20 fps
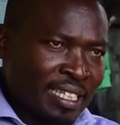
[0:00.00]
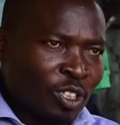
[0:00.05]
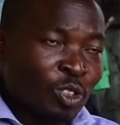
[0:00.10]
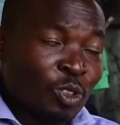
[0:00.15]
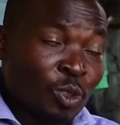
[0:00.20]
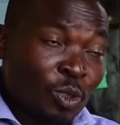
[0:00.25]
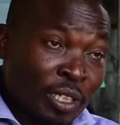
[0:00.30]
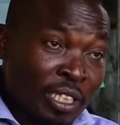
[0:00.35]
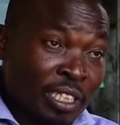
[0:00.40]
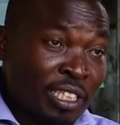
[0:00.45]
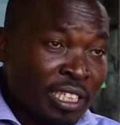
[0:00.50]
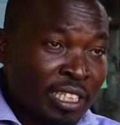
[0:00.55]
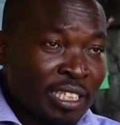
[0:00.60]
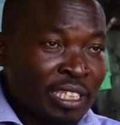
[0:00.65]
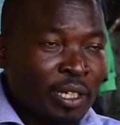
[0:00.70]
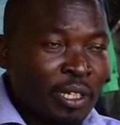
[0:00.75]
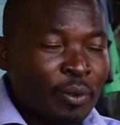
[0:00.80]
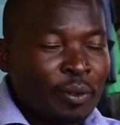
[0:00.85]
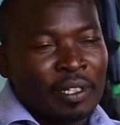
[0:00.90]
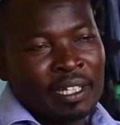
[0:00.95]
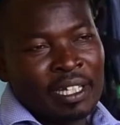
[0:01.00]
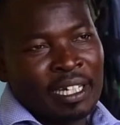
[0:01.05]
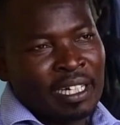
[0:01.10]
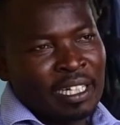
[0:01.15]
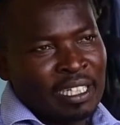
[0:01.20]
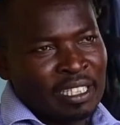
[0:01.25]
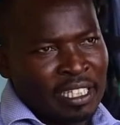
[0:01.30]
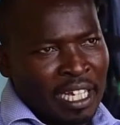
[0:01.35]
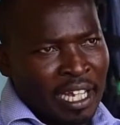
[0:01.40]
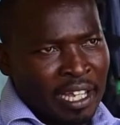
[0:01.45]
to register with
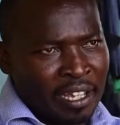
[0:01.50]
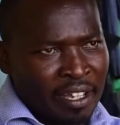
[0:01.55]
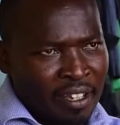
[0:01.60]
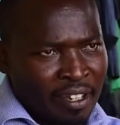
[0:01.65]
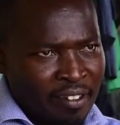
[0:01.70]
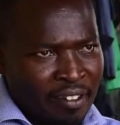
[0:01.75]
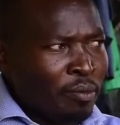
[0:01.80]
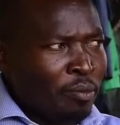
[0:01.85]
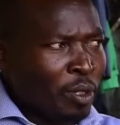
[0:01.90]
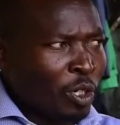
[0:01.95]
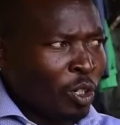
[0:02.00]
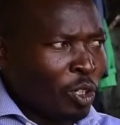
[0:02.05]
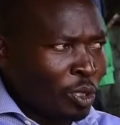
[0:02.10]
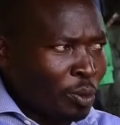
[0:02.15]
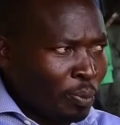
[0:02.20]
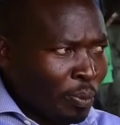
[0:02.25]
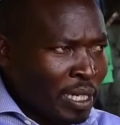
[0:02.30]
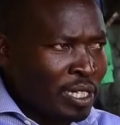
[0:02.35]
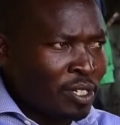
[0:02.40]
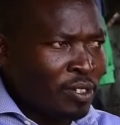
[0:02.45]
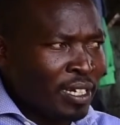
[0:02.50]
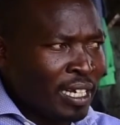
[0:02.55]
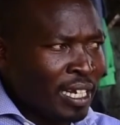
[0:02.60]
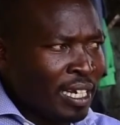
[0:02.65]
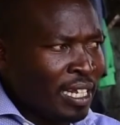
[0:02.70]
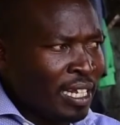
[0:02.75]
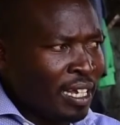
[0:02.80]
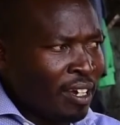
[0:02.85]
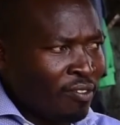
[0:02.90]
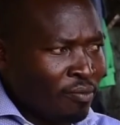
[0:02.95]
NHIF, because
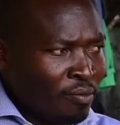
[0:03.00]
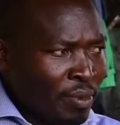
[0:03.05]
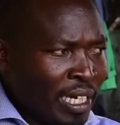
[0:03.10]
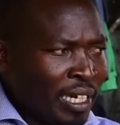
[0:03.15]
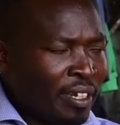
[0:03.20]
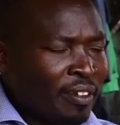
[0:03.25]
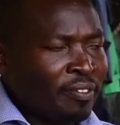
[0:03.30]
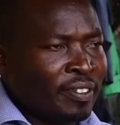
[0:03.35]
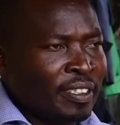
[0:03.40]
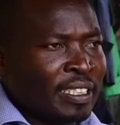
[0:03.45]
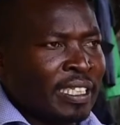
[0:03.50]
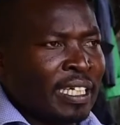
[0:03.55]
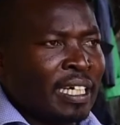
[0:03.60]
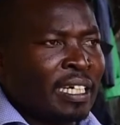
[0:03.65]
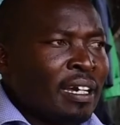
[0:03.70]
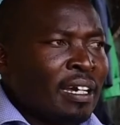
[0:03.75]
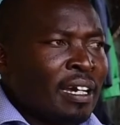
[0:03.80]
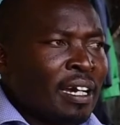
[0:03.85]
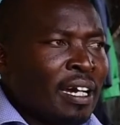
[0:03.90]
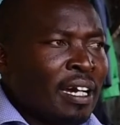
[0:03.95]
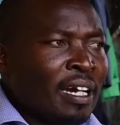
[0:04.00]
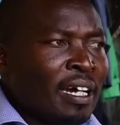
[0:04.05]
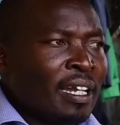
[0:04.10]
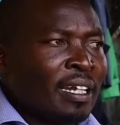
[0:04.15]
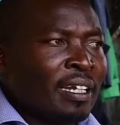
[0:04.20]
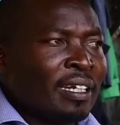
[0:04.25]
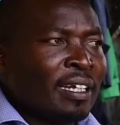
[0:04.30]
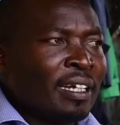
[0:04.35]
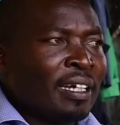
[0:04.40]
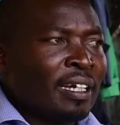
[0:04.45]
personally I've benefited,
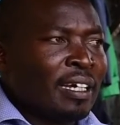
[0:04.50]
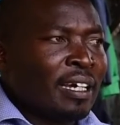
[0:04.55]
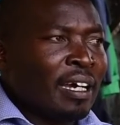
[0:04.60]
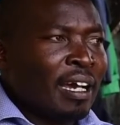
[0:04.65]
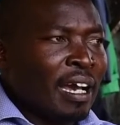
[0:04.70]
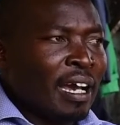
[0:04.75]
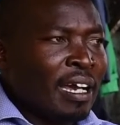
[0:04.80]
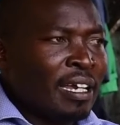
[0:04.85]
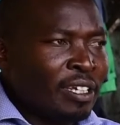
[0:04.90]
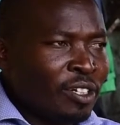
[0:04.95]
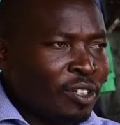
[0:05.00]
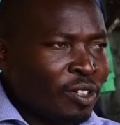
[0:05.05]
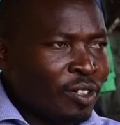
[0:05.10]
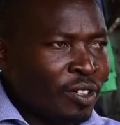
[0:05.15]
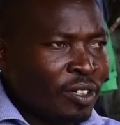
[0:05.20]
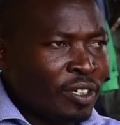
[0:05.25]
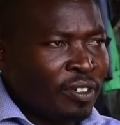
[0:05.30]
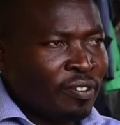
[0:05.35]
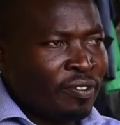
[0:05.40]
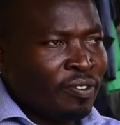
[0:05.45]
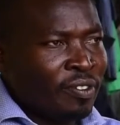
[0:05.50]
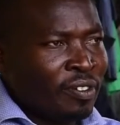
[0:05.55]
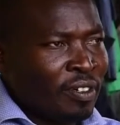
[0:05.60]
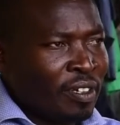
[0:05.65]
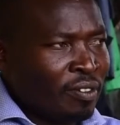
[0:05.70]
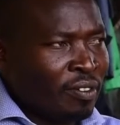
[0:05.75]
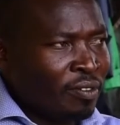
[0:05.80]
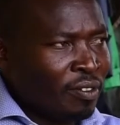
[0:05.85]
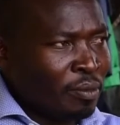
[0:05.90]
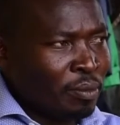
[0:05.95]
and I know if
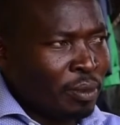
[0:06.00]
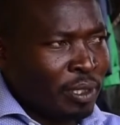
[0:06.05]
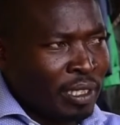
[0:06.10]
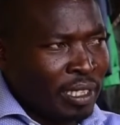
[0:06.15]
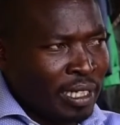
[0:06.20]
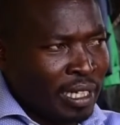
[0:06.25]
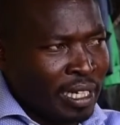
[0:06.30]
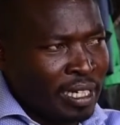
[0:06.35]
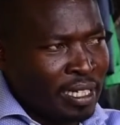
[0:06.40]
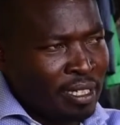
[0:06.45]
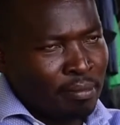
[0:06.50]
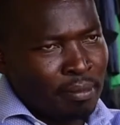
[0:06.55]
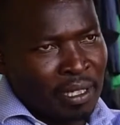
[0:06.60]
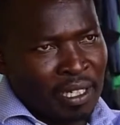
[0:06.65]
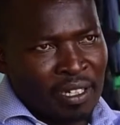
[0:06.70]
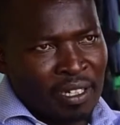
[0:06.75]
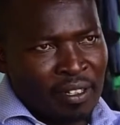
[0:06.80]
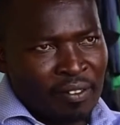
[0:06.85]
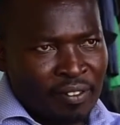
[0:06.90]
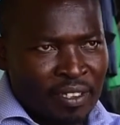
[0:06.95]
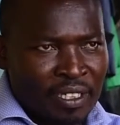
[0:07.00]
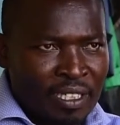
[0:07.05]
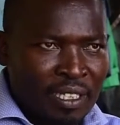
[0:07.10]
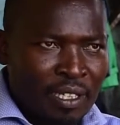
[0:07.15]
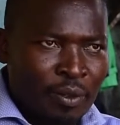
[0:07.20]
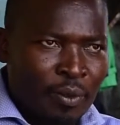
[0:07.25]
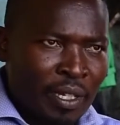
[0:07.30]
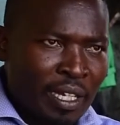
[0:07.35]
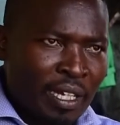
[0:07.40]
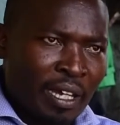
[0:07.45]
everybody else benefits
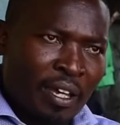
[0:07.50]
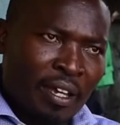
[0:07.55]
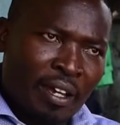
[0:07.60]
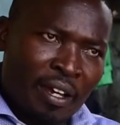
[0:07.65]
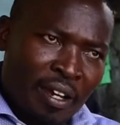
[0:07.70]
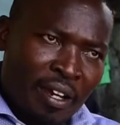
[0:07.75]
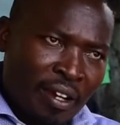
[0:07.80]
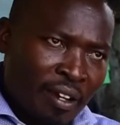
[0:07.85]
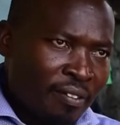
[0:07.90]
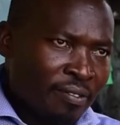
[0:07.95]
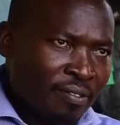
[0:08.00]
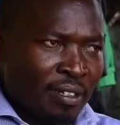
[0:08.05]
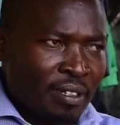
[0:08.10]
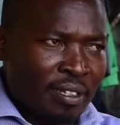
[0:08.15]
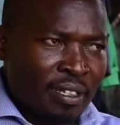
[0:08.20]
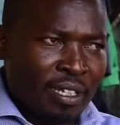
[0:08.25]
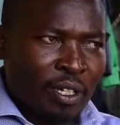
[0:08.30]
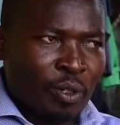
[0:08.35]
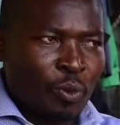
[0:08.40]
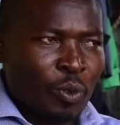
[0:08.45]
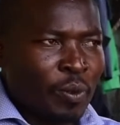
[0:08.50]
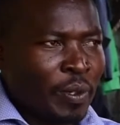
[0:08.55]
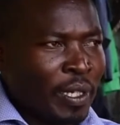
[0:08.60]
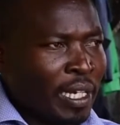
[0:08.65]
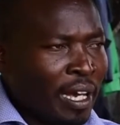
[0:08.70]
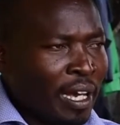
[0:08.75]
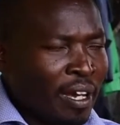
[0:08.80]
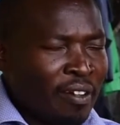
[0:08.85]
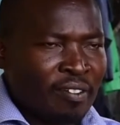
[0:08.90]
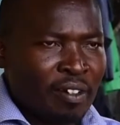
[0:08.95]
the way I have, then we
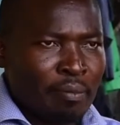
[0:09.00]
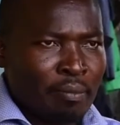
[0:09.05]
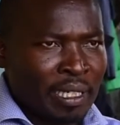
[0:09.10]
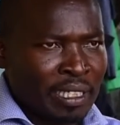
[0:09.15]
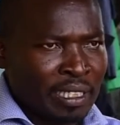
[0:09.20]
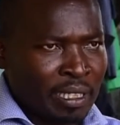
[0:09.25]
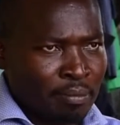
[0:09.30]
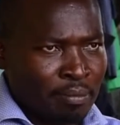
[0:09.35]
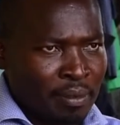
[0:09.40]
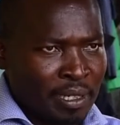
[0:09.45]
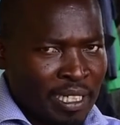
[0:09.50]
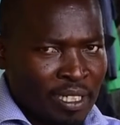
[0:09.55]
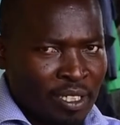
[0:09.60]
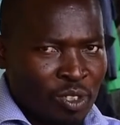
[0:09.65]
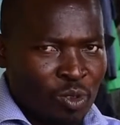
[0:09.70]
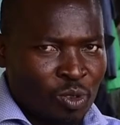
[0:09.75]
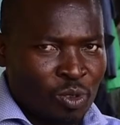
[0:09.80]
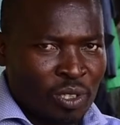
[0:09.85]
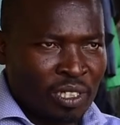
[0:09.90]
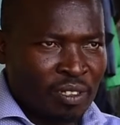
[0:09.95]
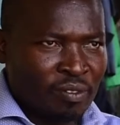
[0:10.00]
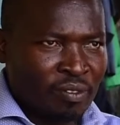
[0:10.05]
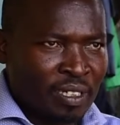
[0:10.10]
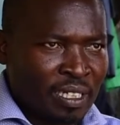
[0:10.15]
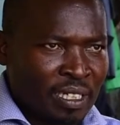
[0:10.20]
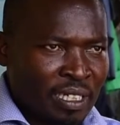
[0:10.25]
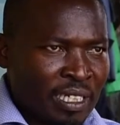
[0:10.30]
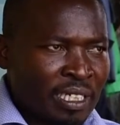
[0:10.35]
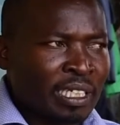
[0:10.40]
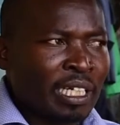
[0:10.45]
will have a better place to live
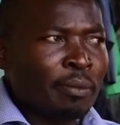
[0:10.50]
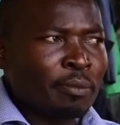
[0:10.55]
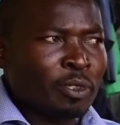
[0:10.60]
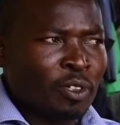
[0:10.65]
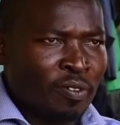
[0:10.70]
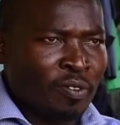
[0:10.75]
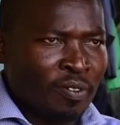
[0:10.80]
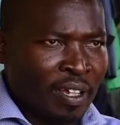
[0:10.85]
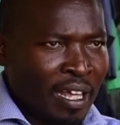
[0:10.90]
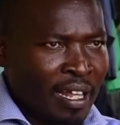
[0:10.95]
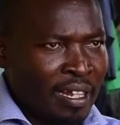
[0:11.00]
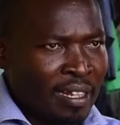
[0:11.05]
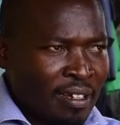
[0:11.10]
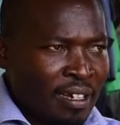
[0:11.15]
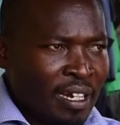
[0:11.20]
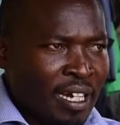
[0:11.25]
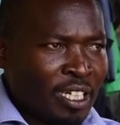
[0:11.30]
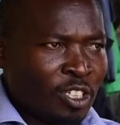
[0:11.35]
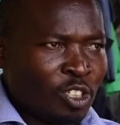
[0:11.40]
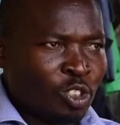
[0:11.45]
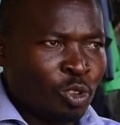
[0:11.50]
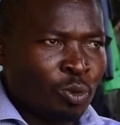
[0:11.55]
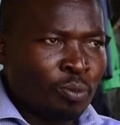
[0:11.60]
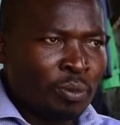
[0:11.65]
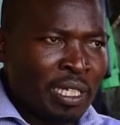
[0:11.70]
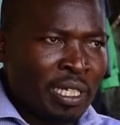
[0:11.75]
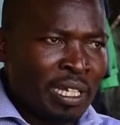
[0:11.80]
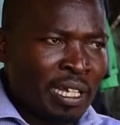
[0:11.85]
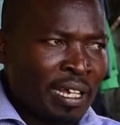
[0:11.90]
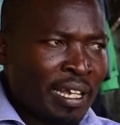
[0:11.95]
in terms of health. And to
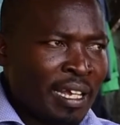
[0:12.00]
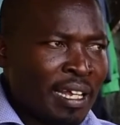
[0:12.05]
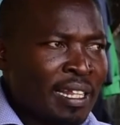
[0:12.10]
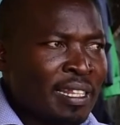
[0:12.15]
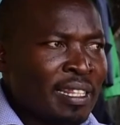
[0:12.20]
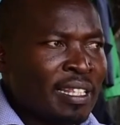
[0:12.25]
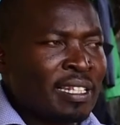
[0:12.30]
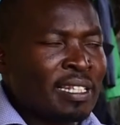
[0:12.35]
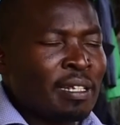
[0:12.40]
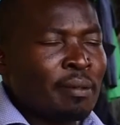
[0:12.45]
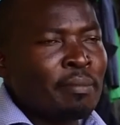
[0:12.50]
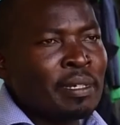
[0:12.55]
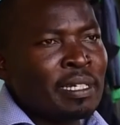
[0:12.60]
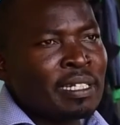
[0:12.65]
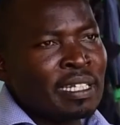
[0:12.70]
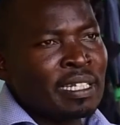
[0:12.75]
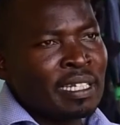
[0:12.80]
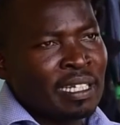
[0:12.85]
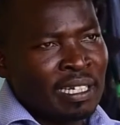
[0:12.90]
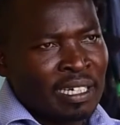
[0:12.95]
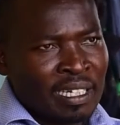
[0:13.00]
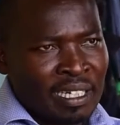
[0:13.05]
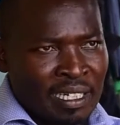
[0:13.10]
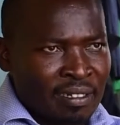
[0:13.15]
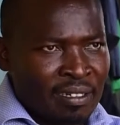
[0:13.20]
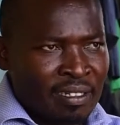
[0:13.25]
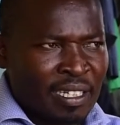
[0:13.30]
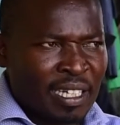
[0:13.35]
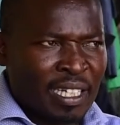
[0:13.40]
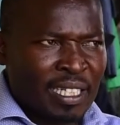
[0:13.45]
me, health is a basic need,
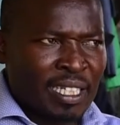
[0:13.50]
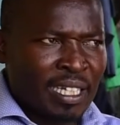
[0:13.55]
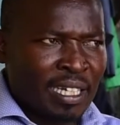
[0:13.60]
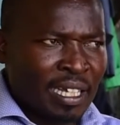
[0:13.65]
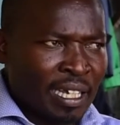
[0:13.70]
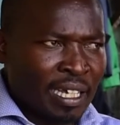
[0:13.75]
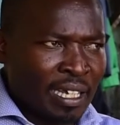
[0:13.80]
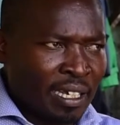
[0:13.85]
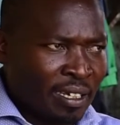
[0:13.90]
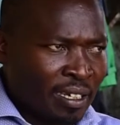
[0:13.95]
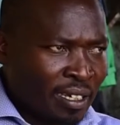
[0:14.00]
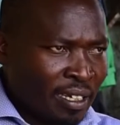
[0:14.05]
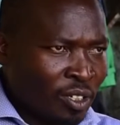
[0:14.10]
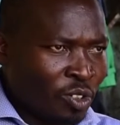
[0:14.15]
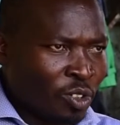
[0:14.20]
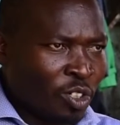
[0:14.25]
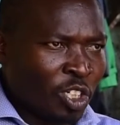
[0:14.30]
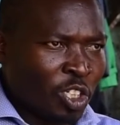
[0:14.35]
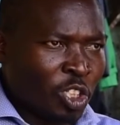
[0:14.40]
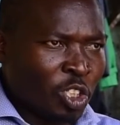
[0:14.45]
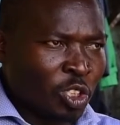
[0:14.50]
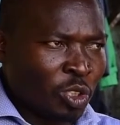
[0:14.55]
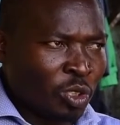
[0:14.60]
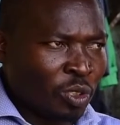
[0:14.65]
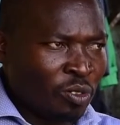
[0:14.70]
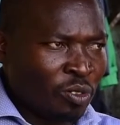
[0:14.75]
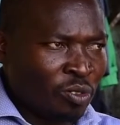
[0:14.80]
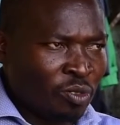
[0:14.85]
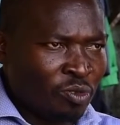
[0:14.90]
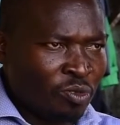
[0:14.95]
just like
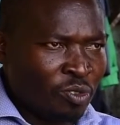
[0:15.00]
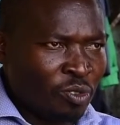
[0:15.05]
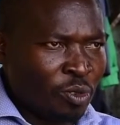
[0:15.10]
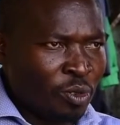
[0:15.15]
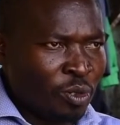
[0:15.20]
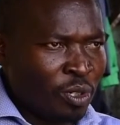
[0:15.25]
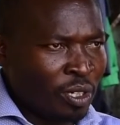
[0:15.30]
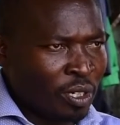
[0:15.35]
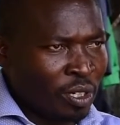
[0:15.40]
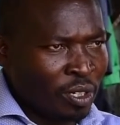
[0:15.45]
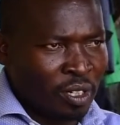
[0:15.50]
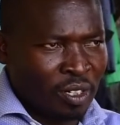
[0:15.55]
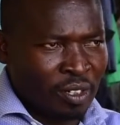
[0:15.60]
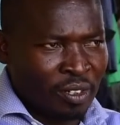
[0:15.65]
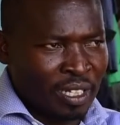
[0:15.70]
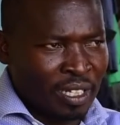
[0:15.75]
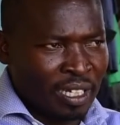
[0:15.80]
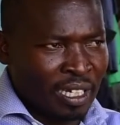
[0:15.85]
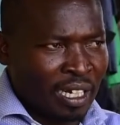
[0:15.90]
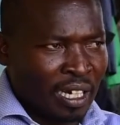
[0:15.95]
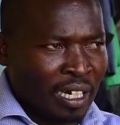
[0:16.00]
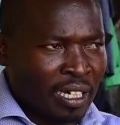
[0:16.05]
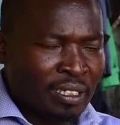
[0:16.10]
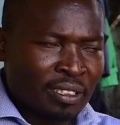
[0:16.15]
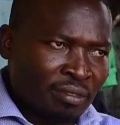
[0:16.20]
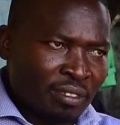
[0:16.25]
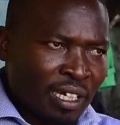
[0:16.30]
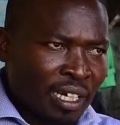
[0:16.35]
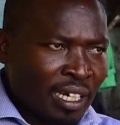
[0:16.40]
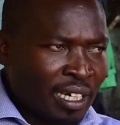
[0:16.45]
education, food, clothing
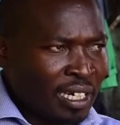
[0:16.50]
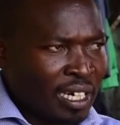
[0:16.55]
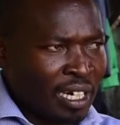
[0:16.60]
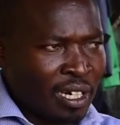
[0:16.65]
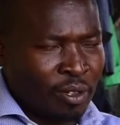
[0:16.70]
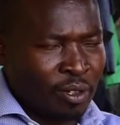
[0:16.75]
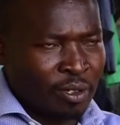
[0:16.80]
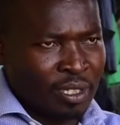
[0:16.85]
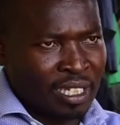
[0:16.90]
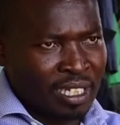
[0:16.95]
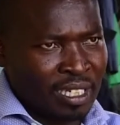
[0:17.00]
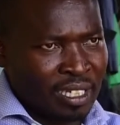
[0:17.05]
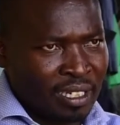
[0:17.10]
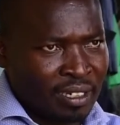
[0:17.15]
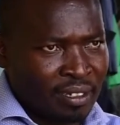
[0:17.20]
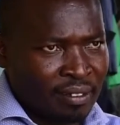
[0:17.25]
and housing.